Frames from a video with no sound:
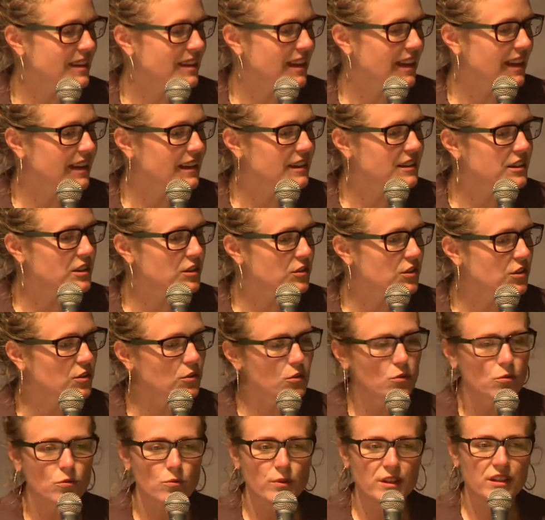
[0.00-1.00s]
And
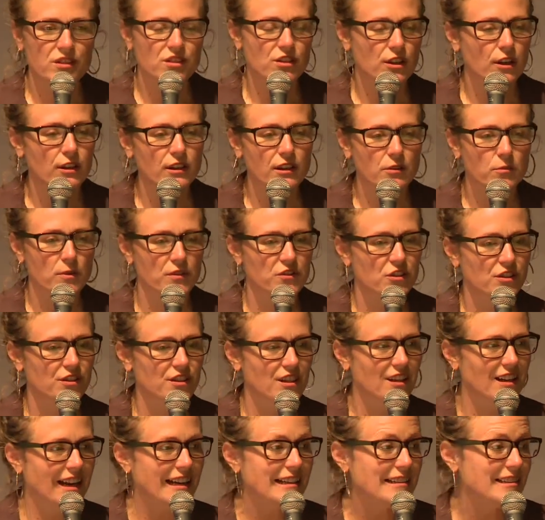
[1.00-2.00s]
so we started with
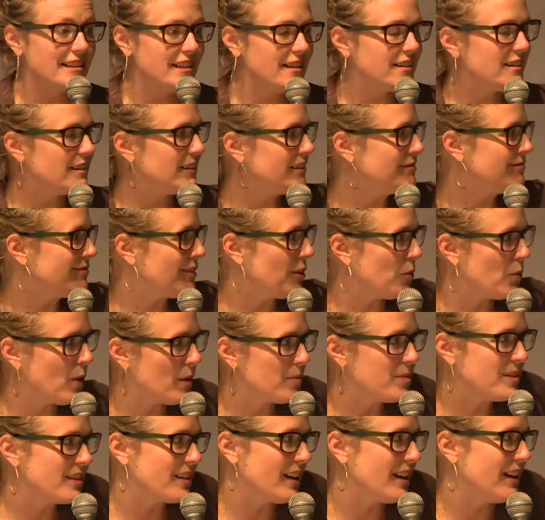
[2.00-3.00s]
just an idea, a
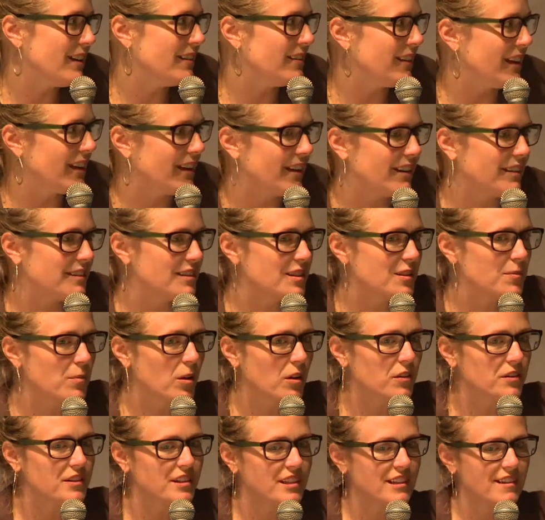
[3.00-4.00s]
website, and a
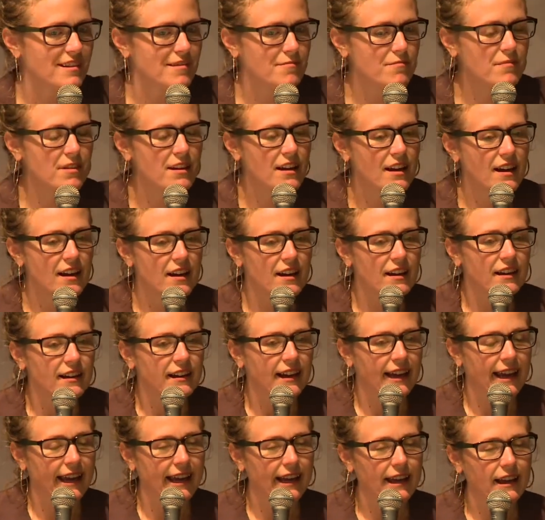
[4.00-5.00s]
small team,
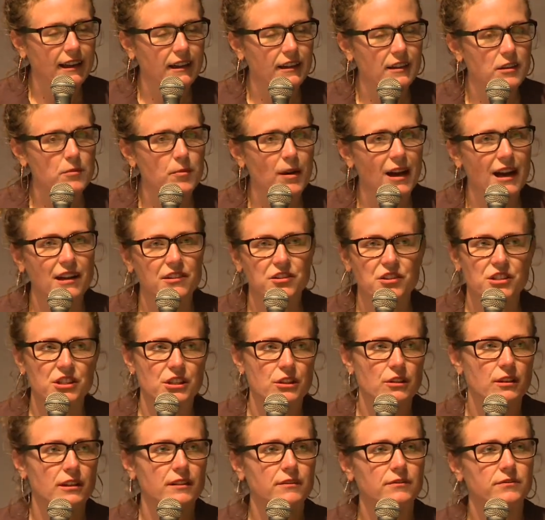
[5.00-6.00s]
and in the past
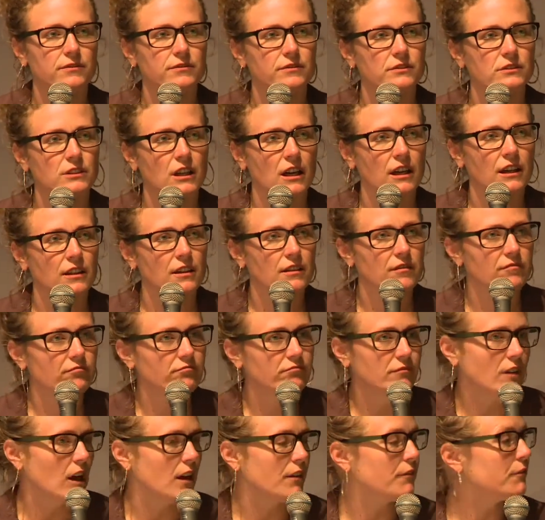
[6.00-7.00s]
year have
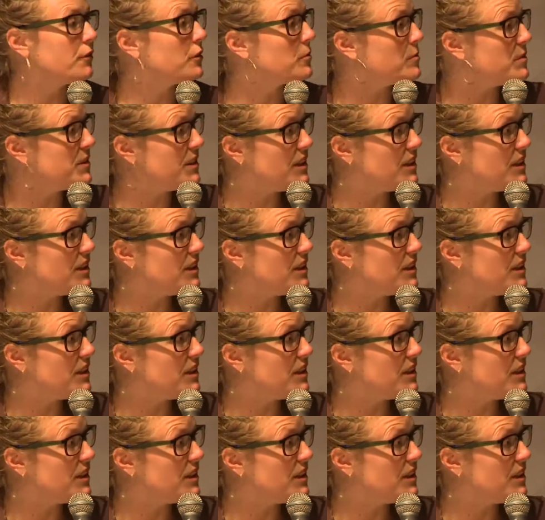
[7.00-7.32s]
gone from